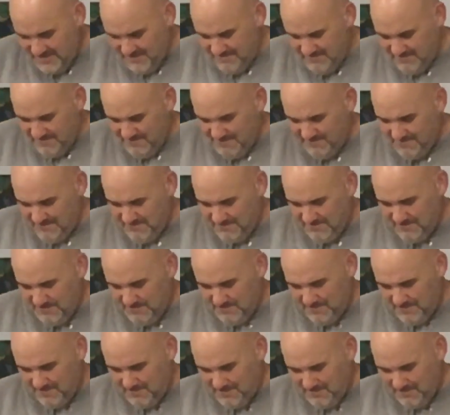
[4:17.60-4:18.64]

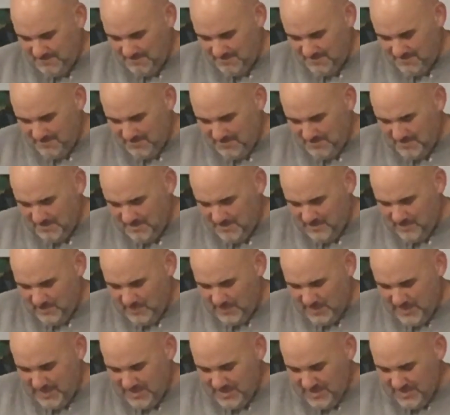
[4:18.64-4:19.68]

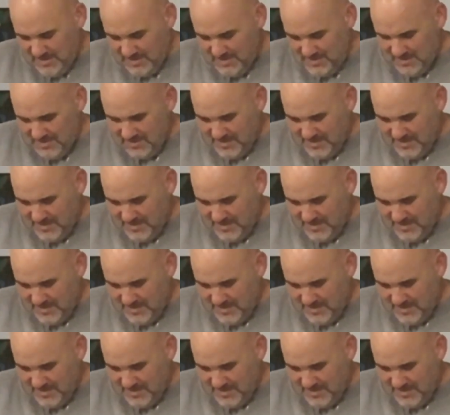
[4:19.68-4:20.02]
No one is speaking in this clip.